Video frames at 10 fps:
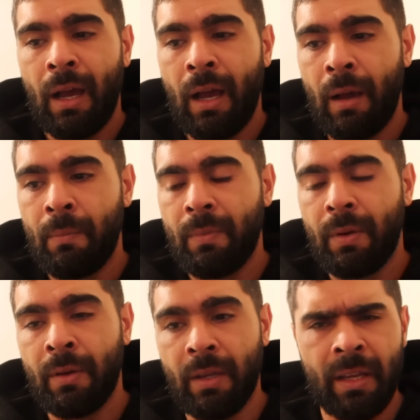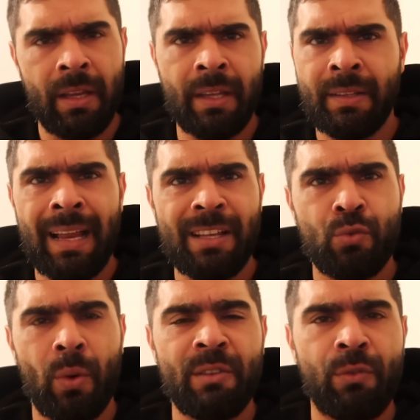um, in the last
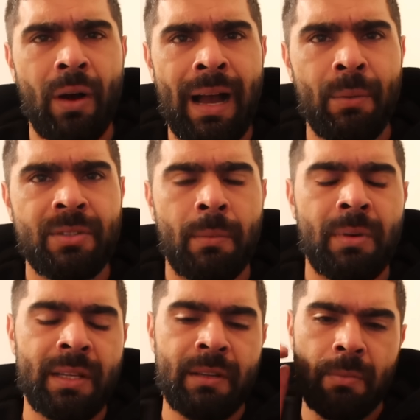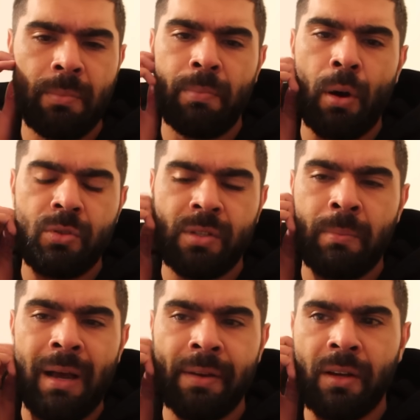twenty-four hours, I believe. Posted
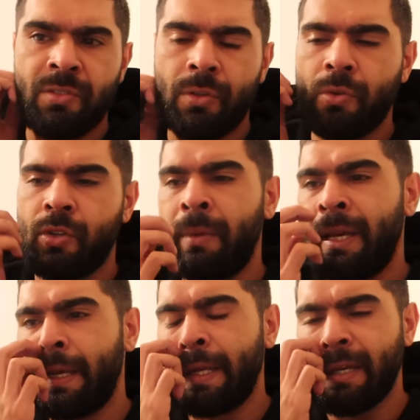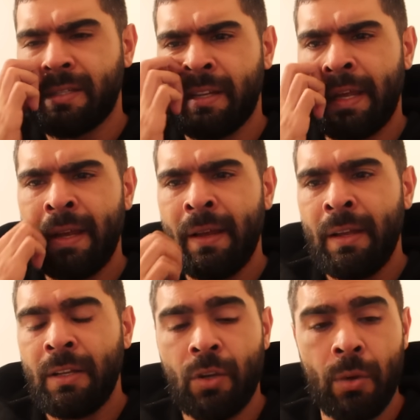about it on social media yesterday.
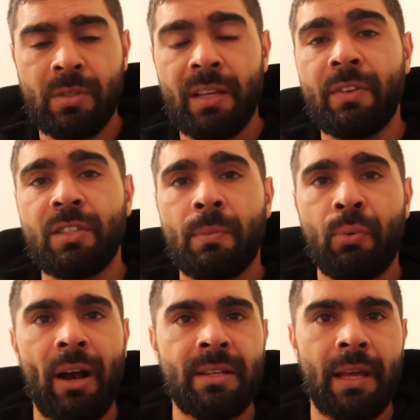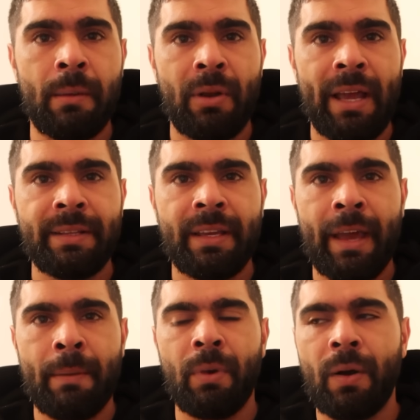So it was even a surprise that he played the
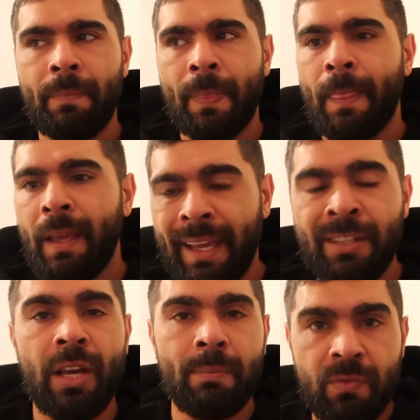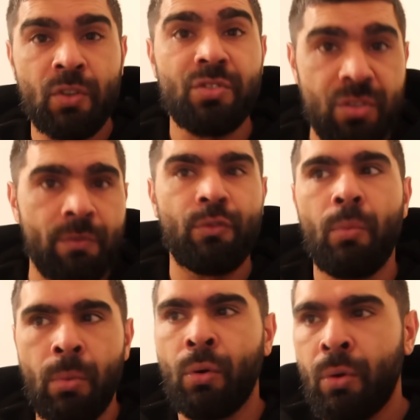game. But in terms of just the
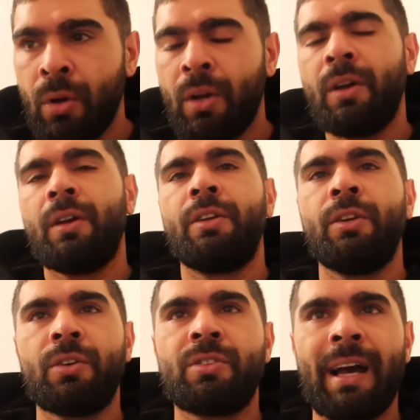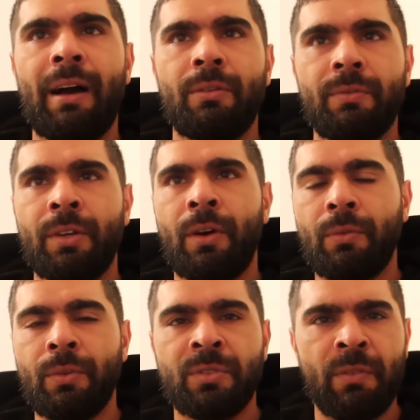football, you could tell, you
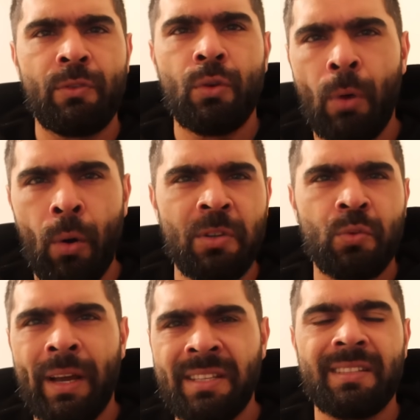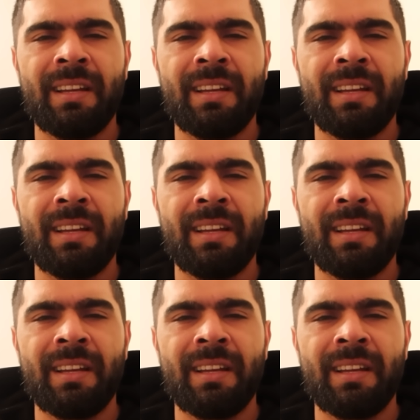know, there was a few moments where he's